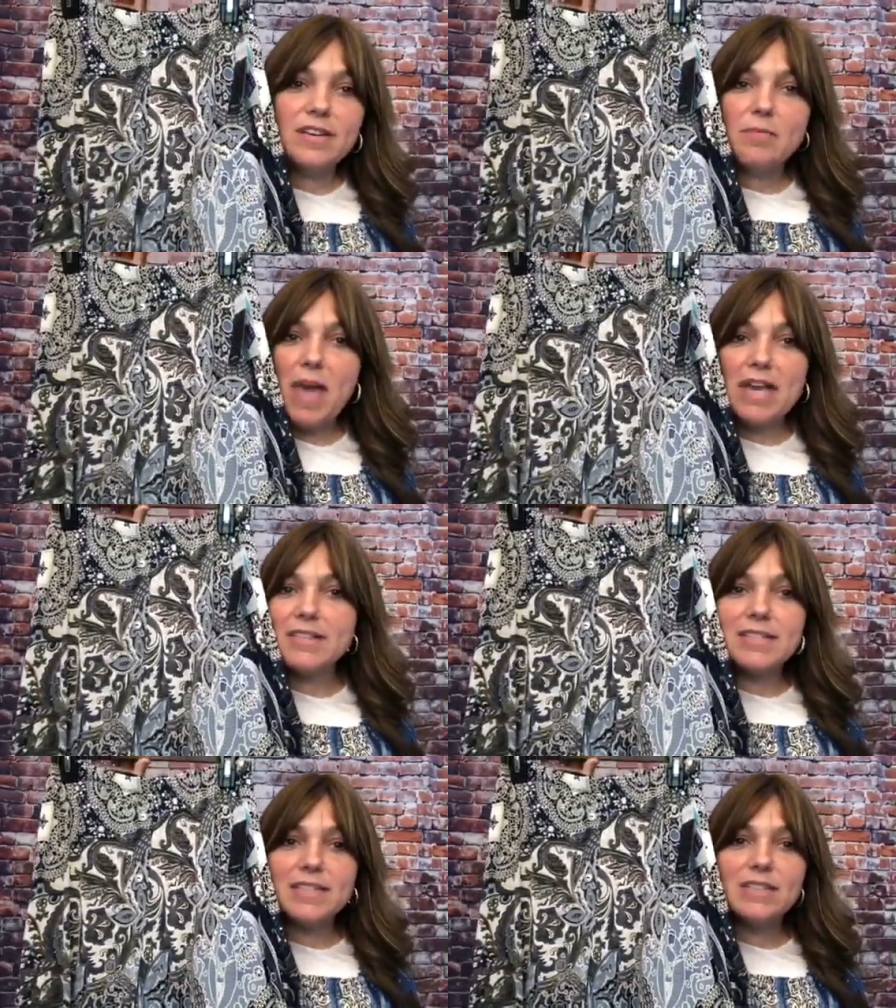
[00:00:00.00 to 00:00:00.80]

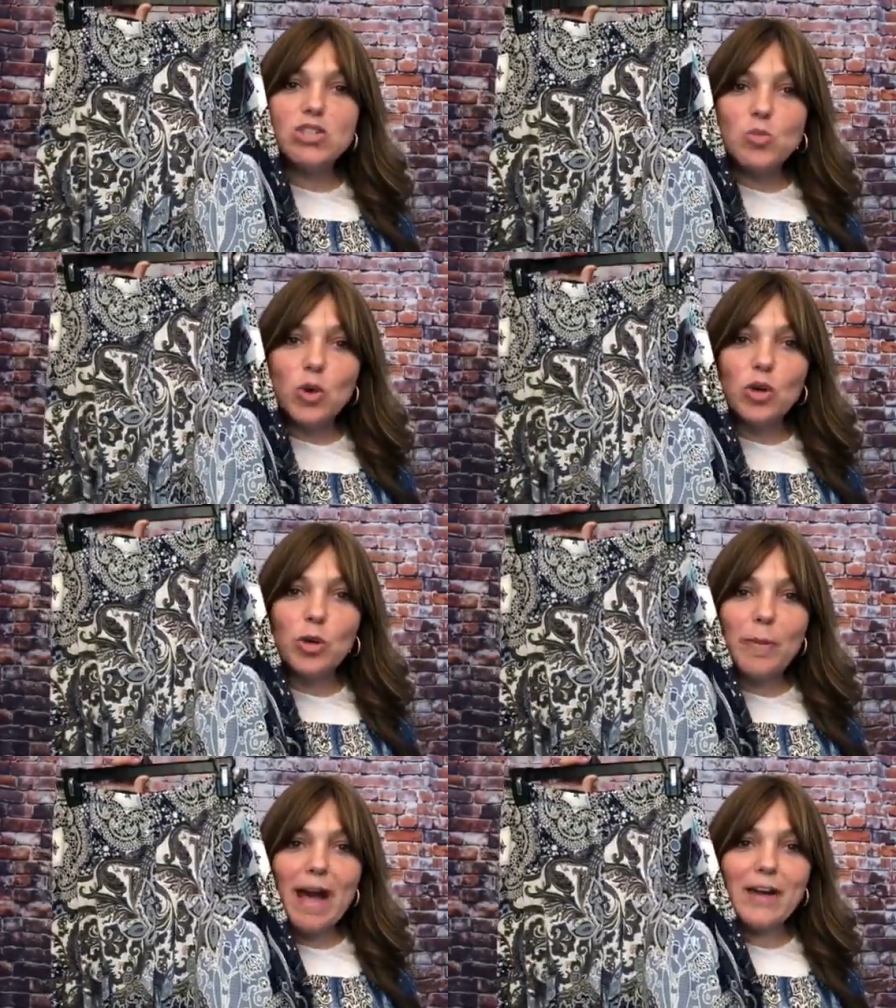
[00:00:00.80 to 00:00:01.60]
paisley
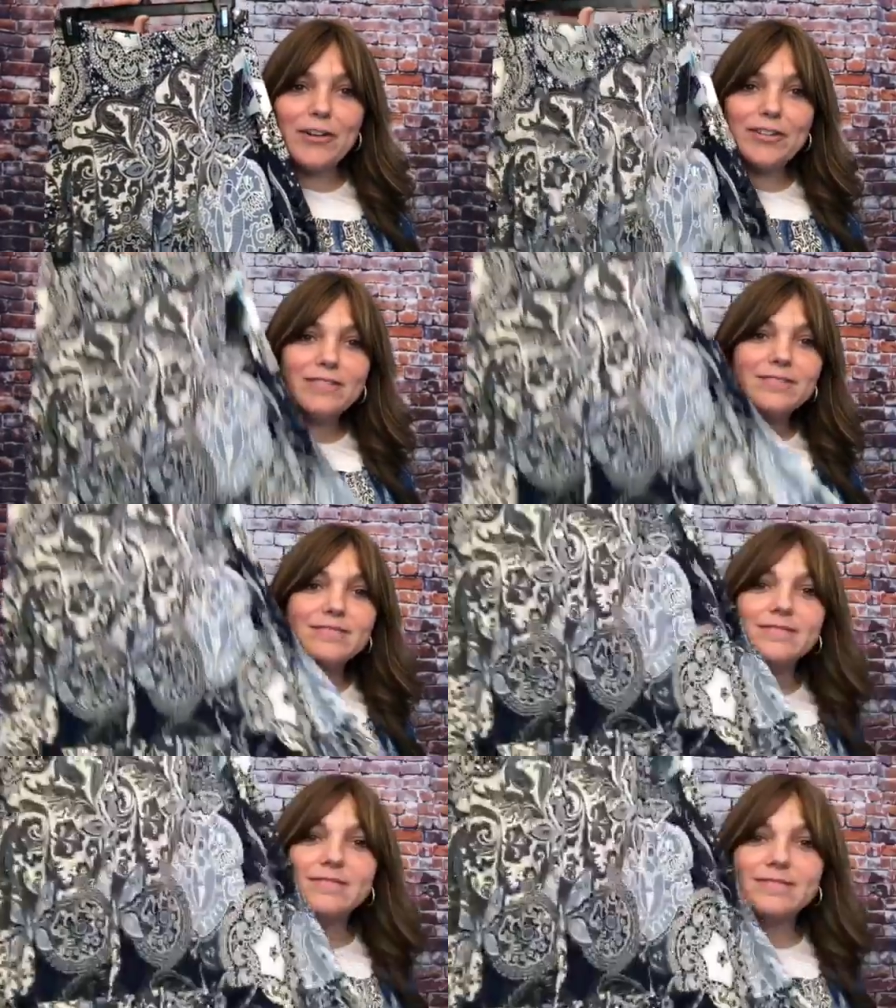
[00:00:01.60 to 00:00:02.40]
swirl pattern.
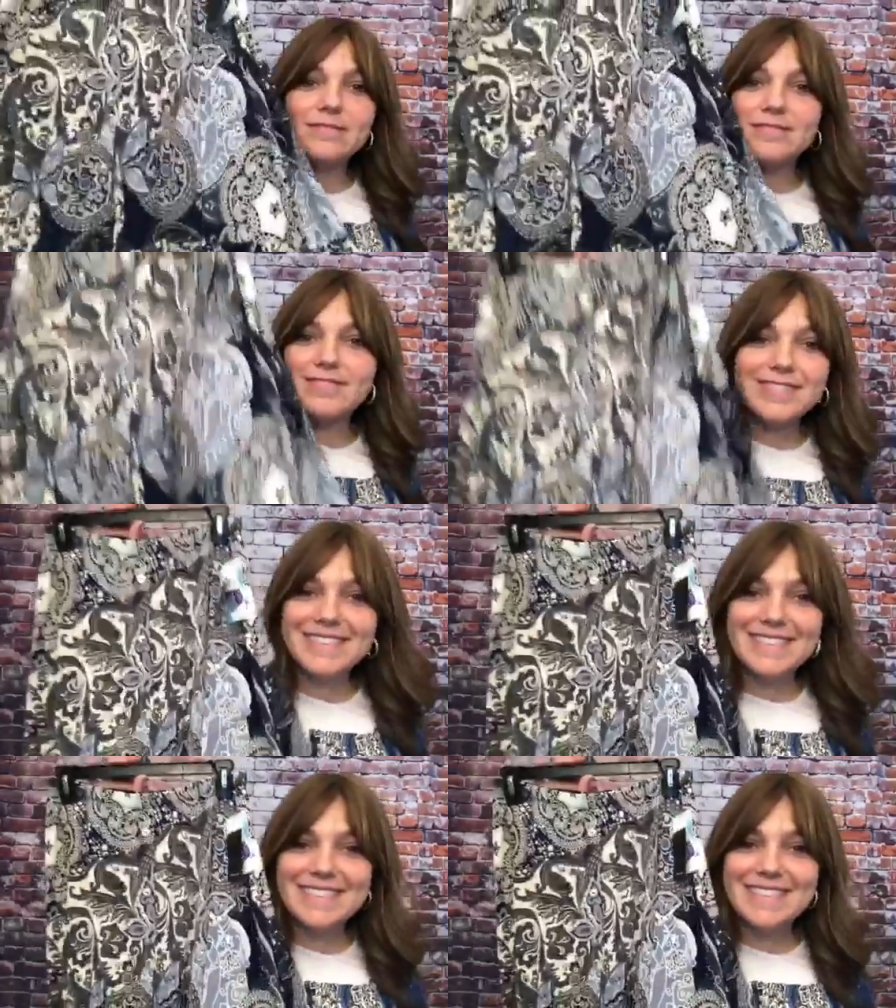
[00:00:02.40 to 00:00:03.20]

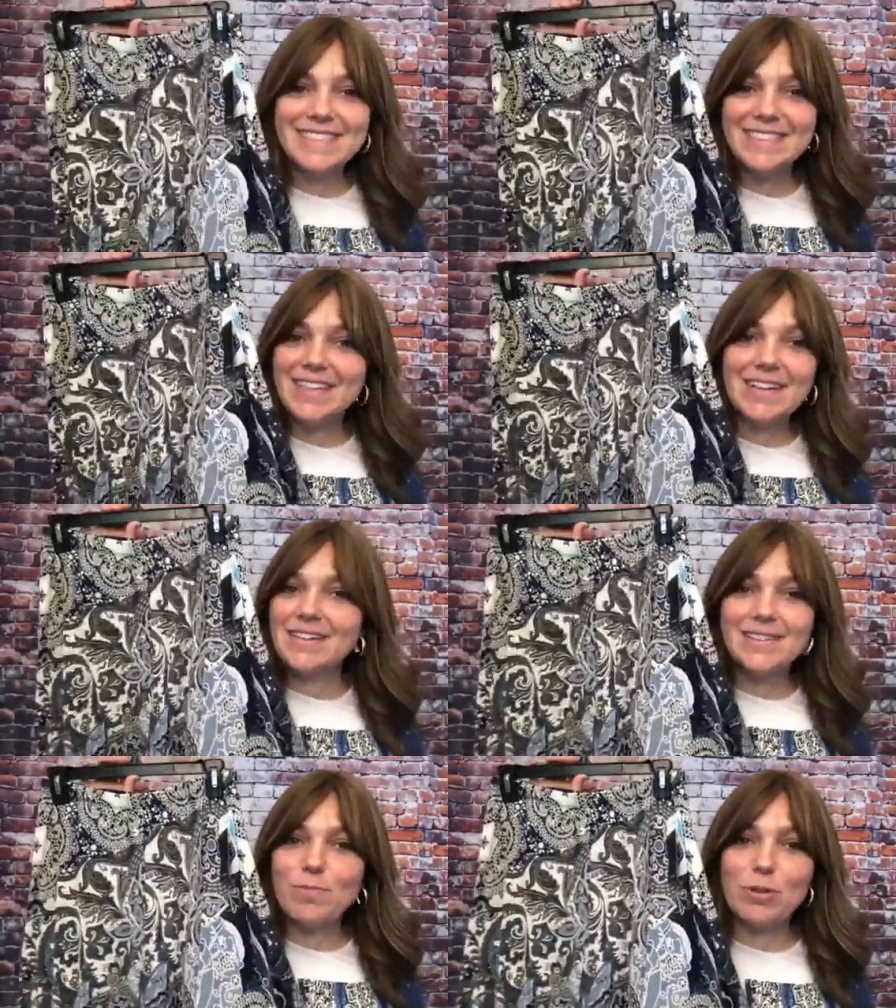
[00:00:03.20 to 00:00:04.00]
Yeah,
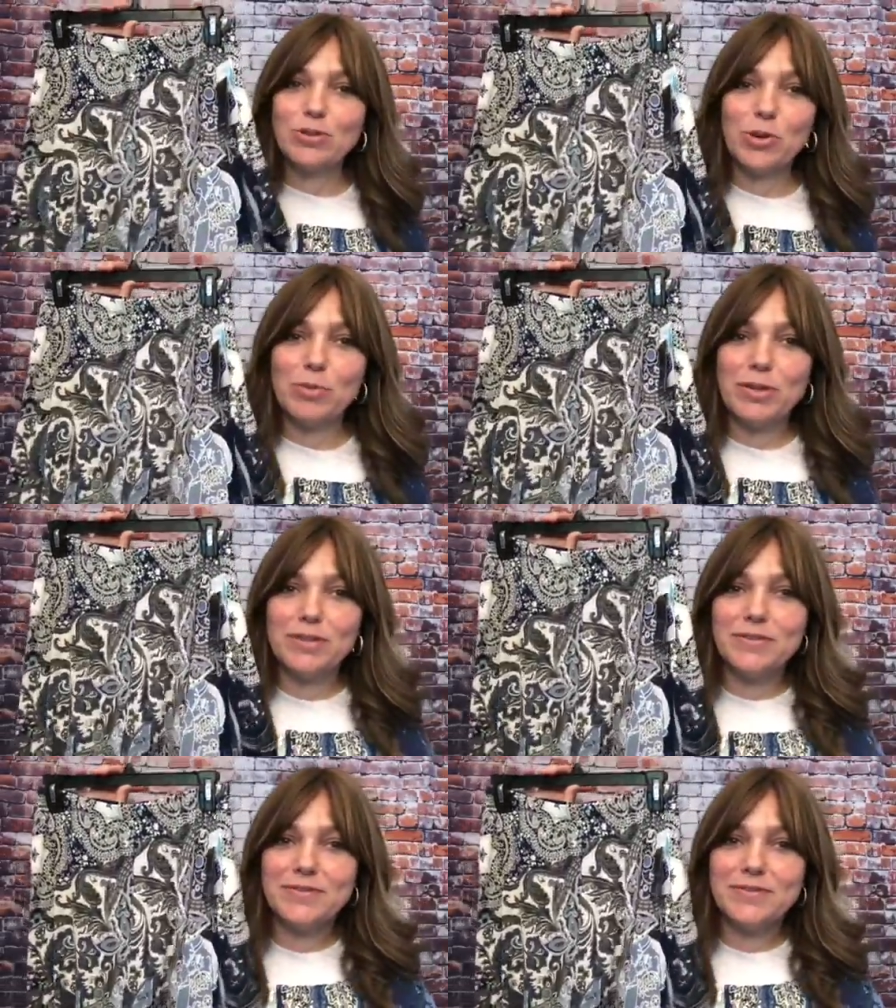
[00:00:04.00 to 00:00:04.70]
super adorable.